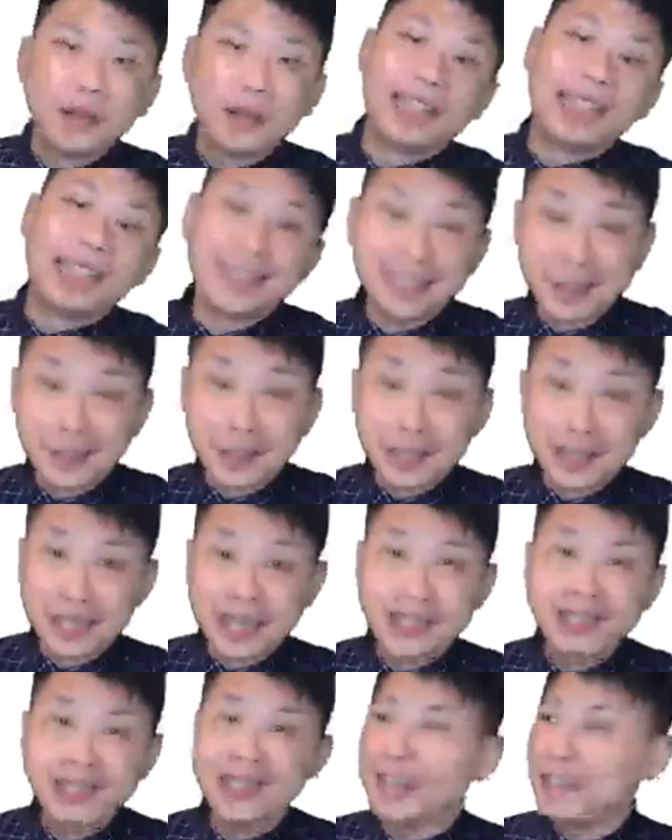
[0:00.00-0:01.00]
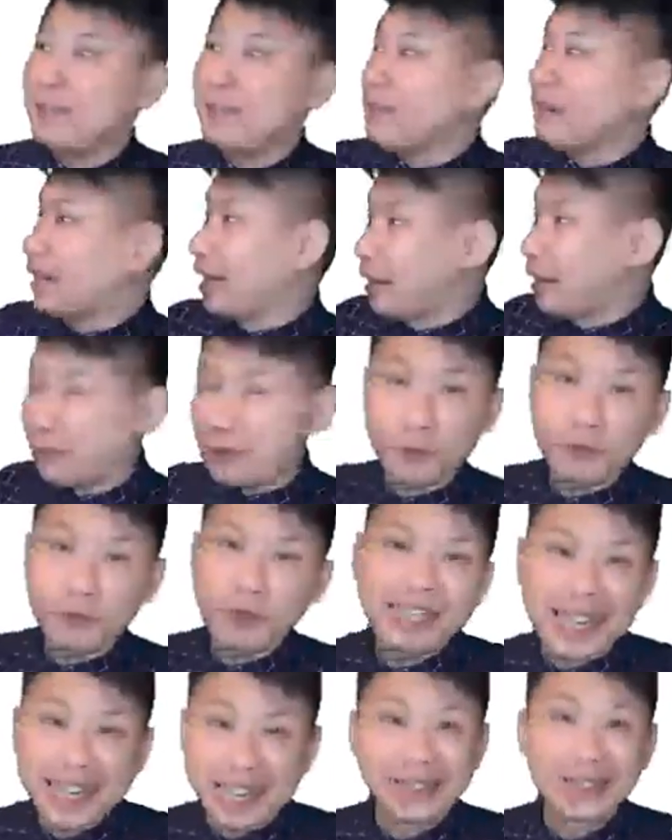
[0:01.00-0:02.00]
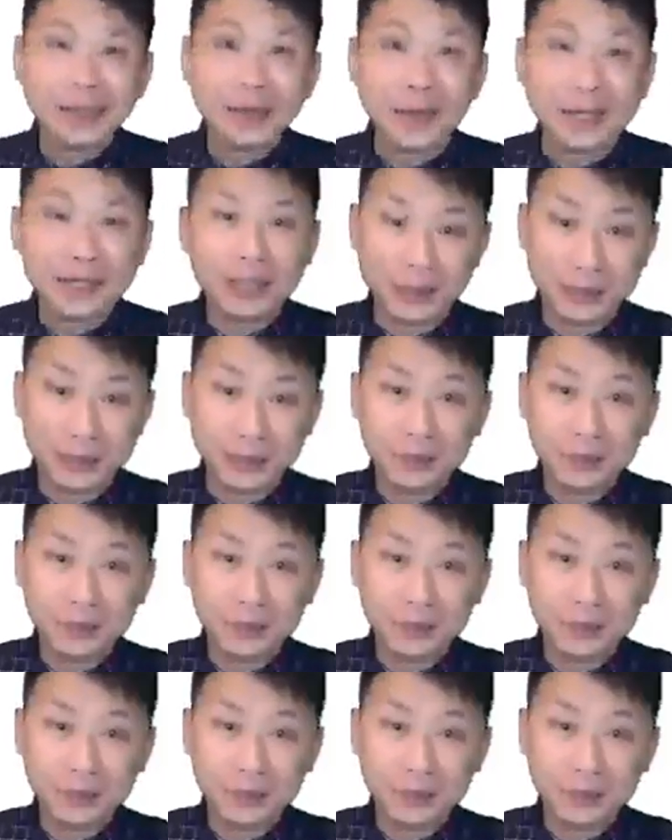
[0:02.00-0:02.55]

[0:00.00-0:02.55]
on another use case, then I have to read another one.